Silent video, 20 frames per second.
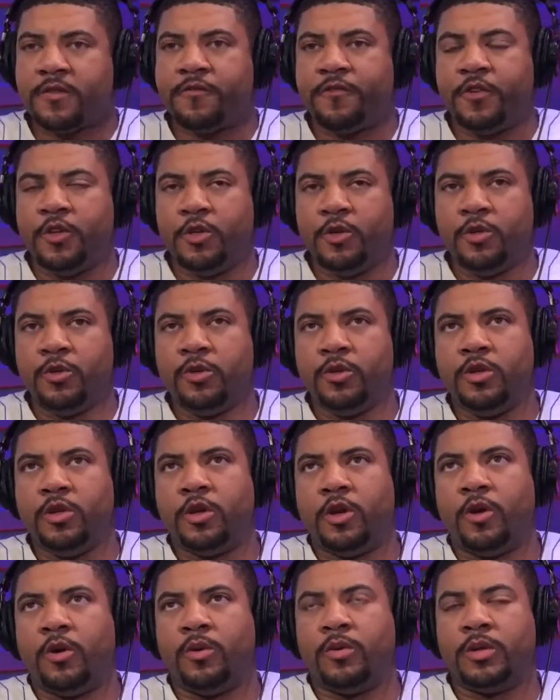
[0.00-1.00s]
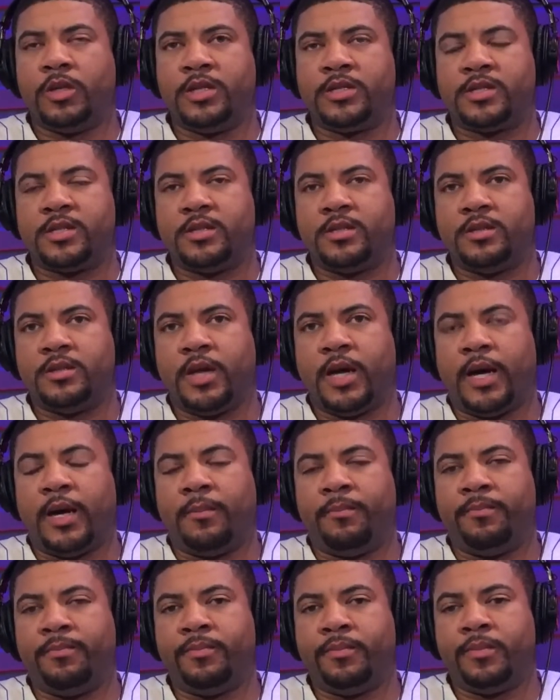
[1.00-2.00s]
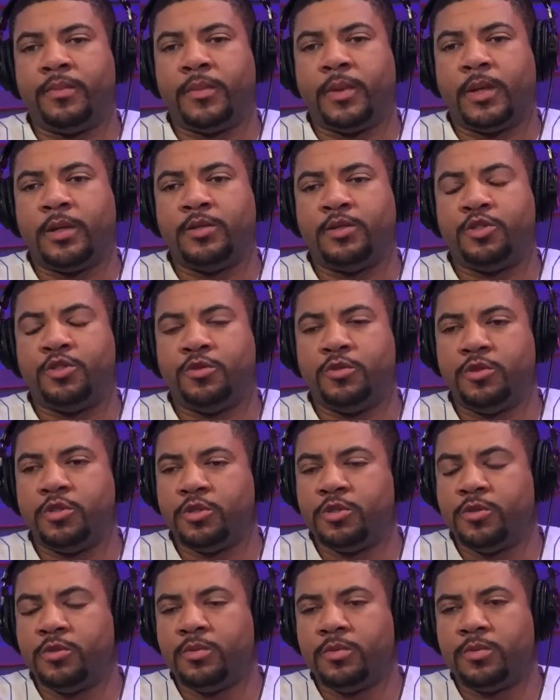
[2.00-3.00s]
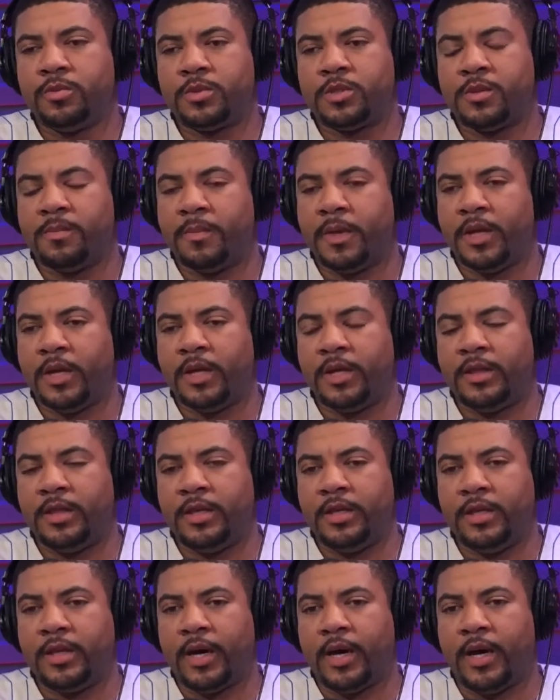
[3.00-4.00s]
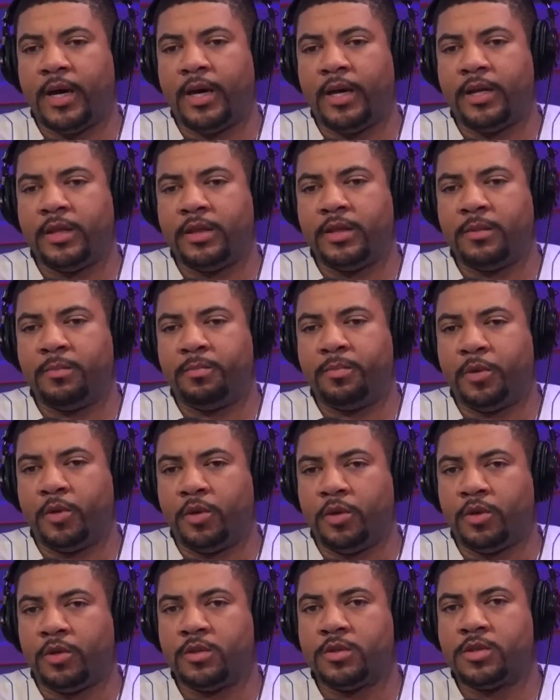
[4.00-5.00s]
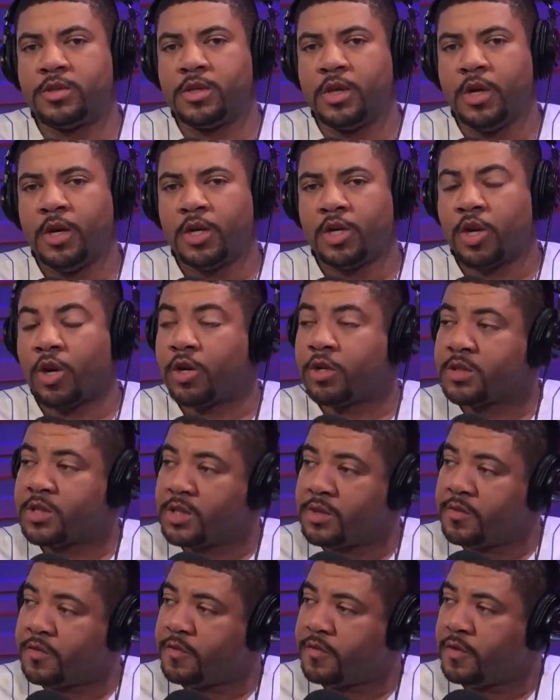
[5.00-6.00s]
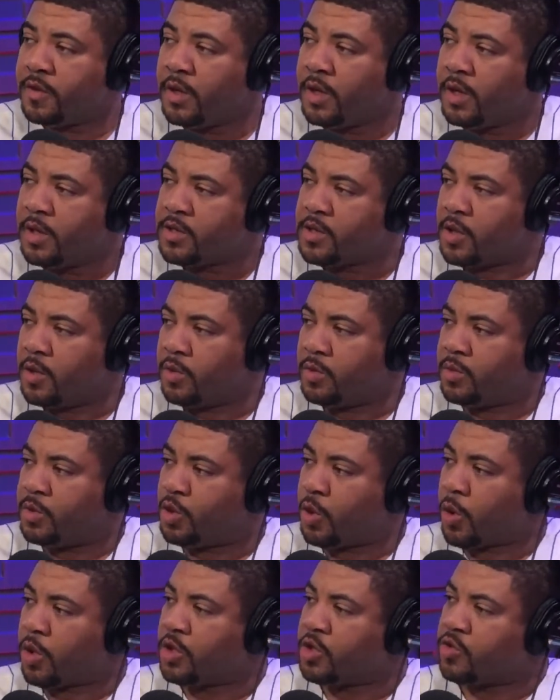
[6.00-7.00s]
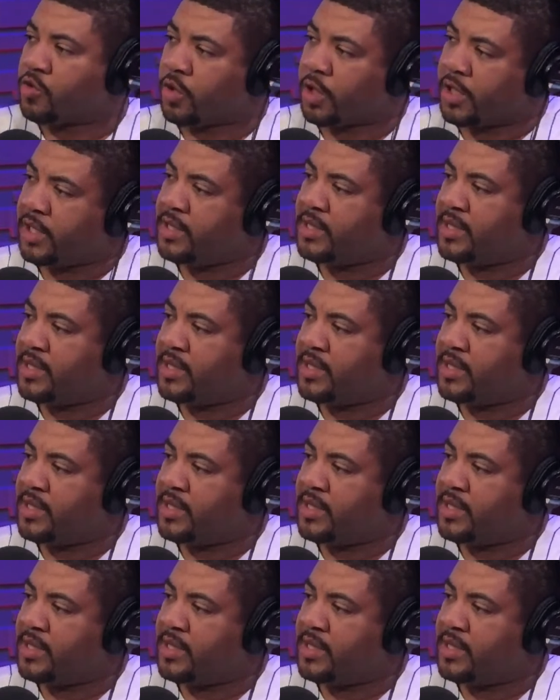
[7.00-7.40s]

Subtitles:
few. Listen. Juju submitted the Bulls cursive. So Jordan's rookie season.